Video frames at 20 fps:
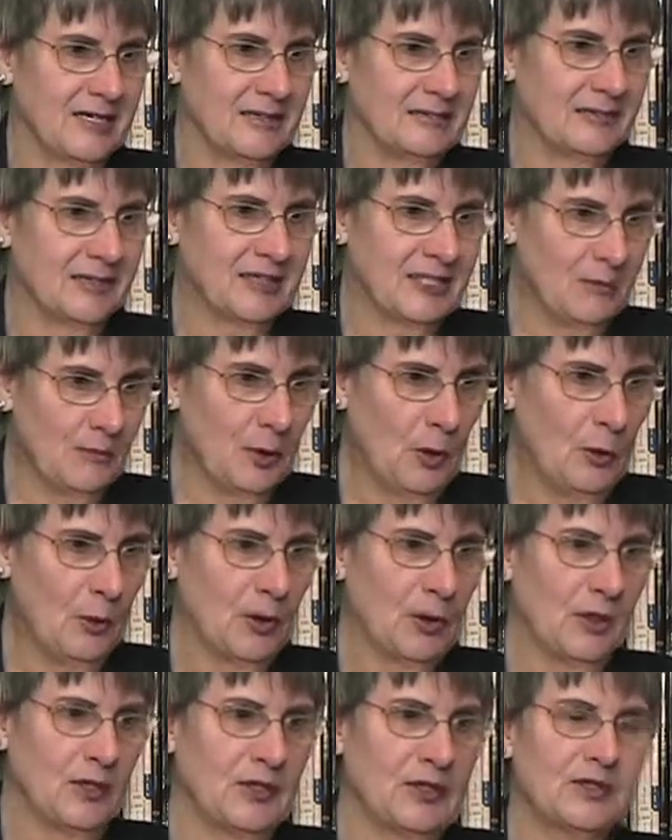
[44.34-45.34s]
Simple
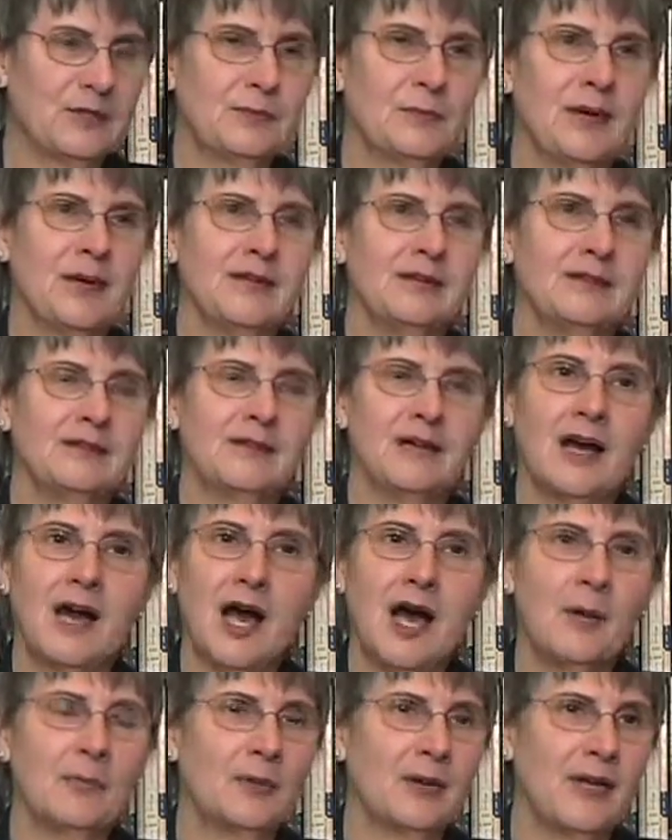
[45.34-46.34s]
words, but
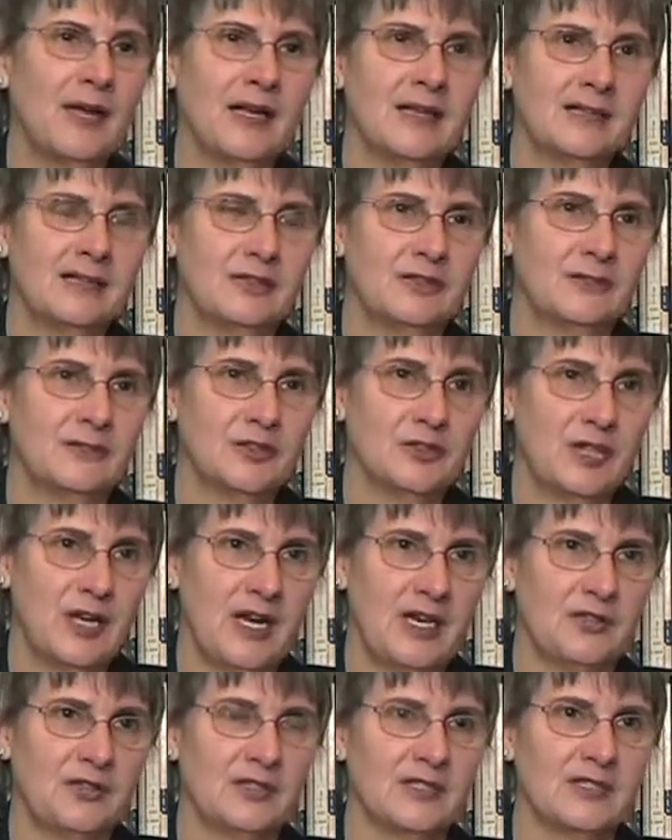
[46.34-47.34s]
comprehensive
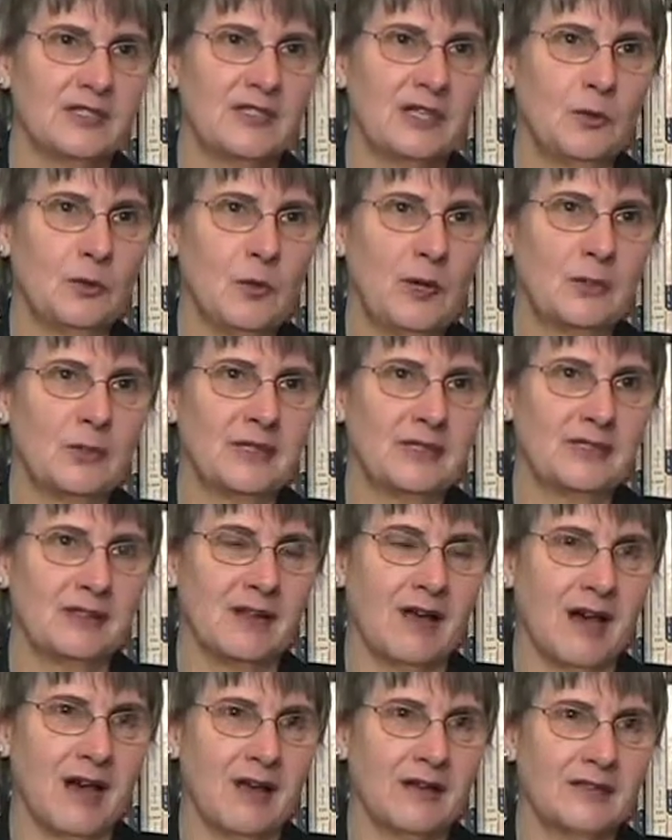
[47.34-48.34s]
changes in women's
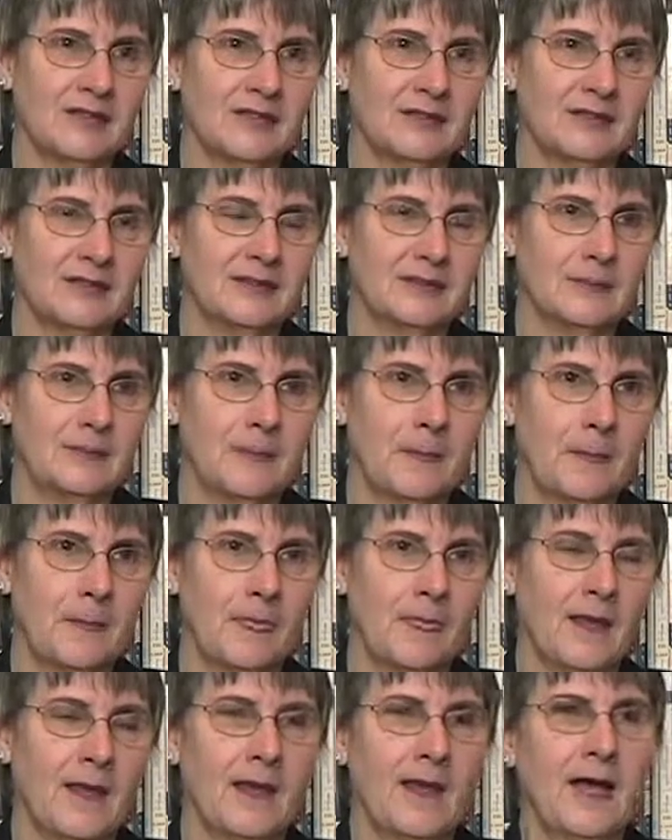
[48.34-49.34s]
lives.
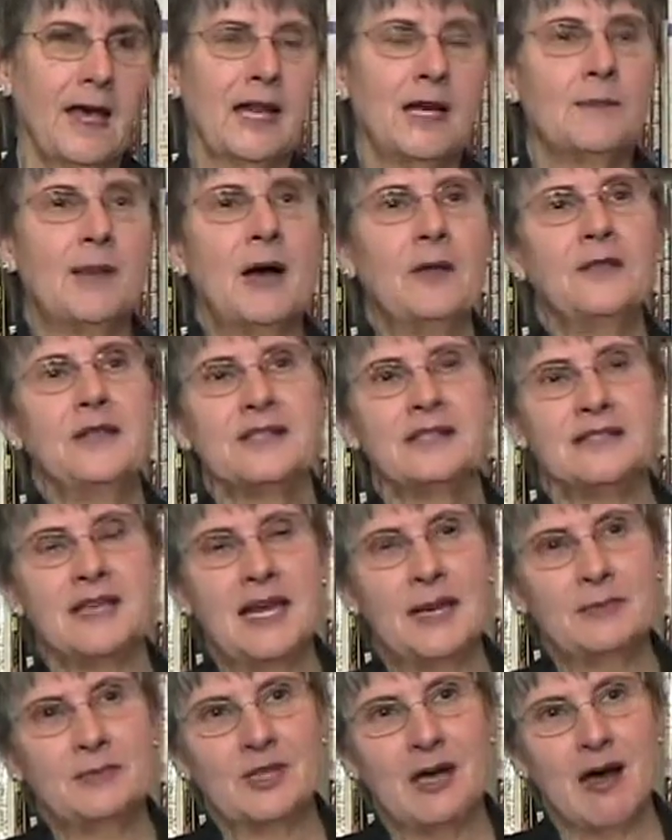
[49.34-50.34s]
At about the
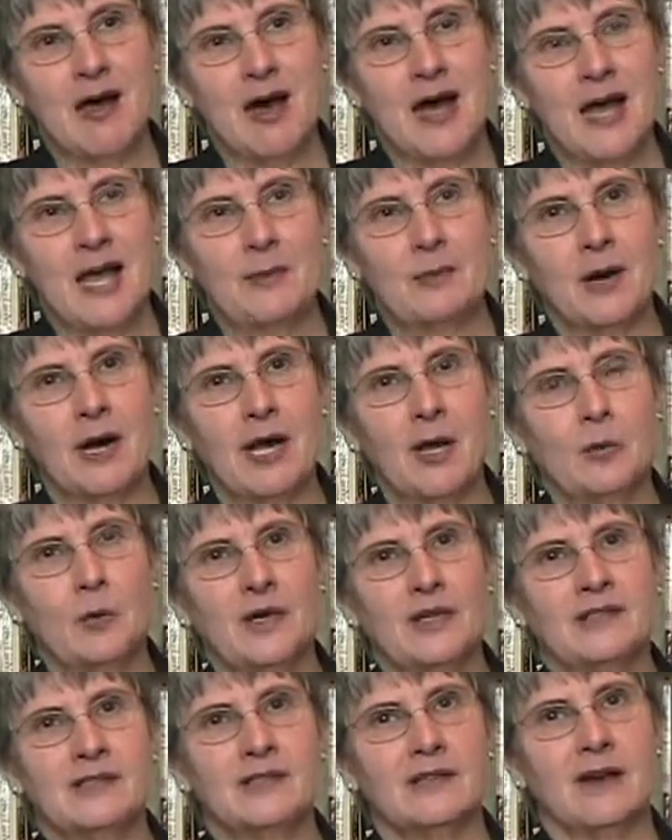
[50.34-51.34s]
same time, I
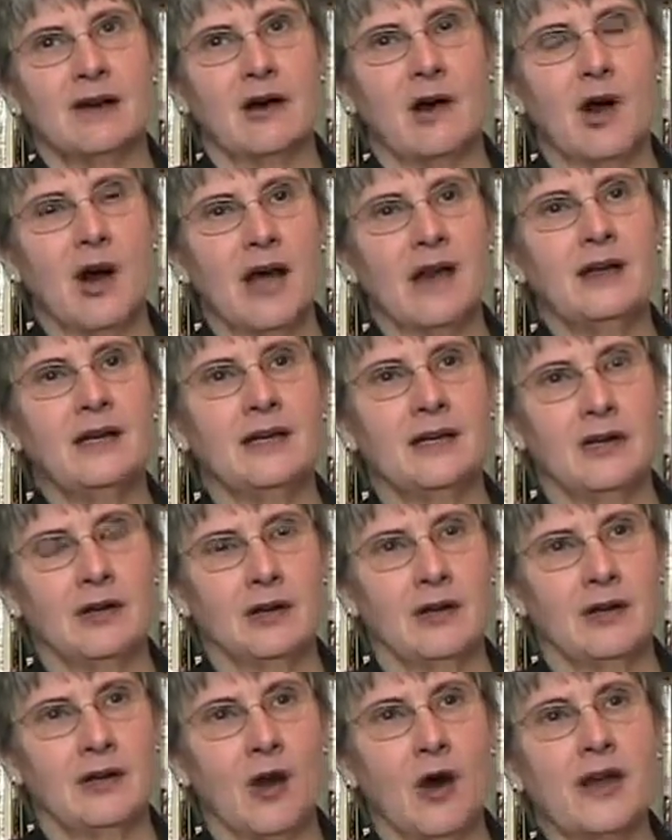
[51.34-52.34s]
was
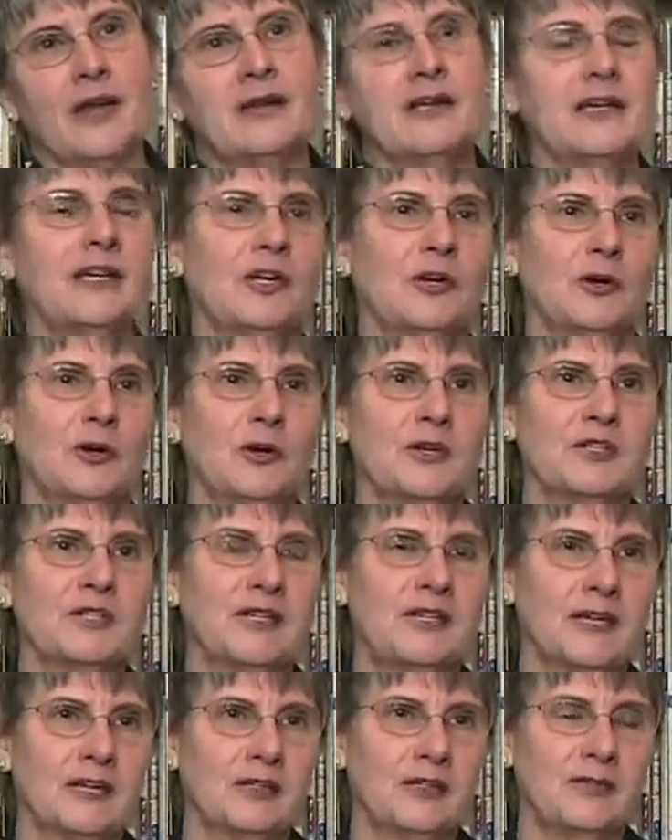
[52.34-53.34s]
auditing a course at
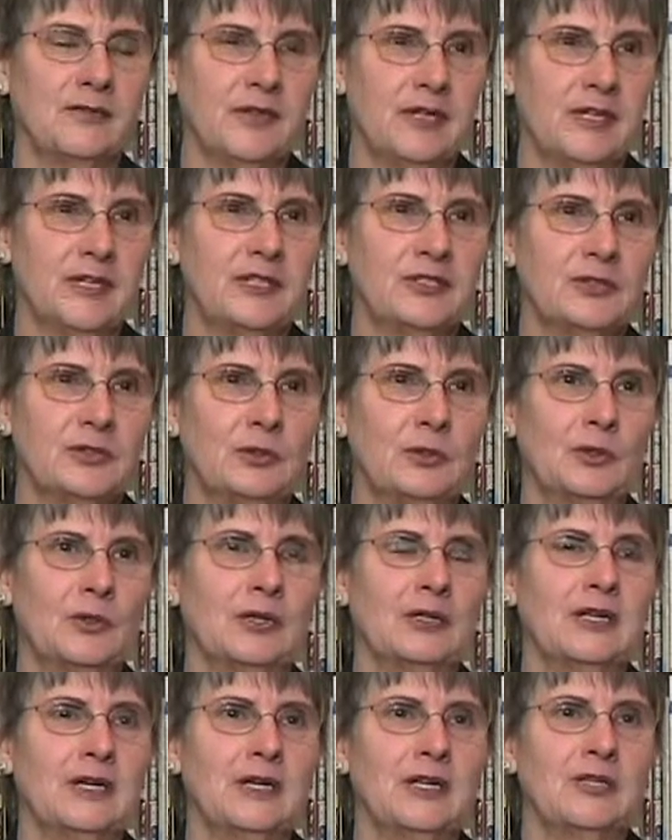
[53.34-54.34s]
Yale Divinity
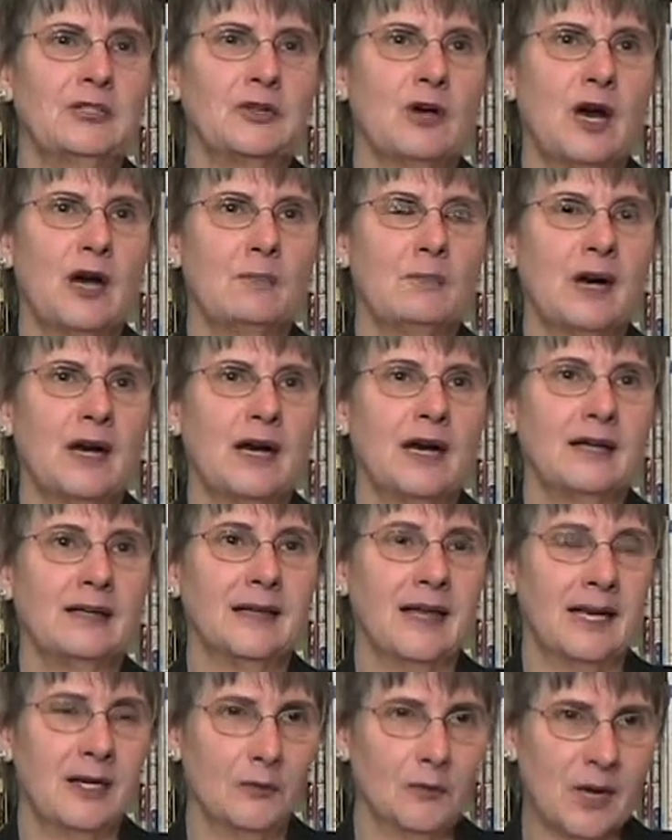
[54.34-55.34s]
School taught by
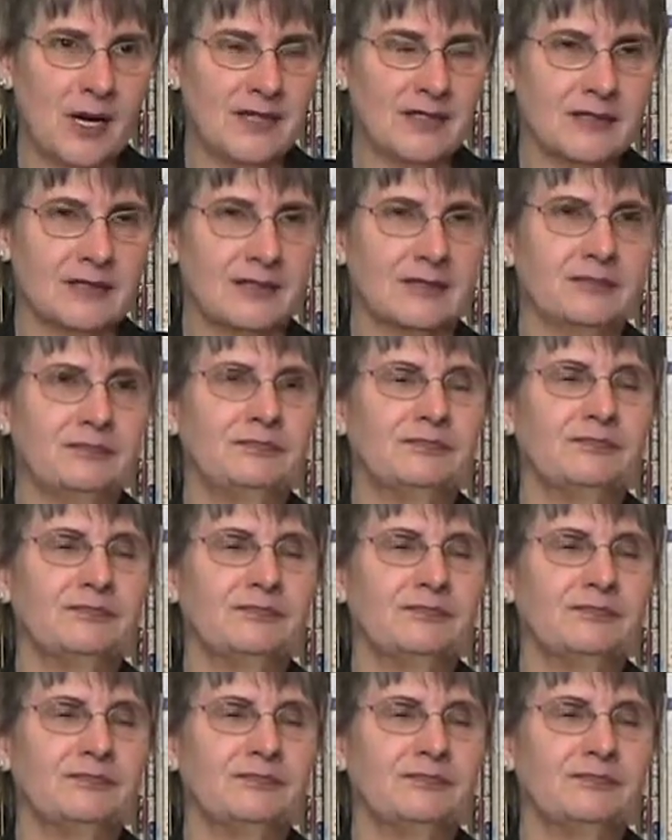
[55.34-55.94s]
Letty Russell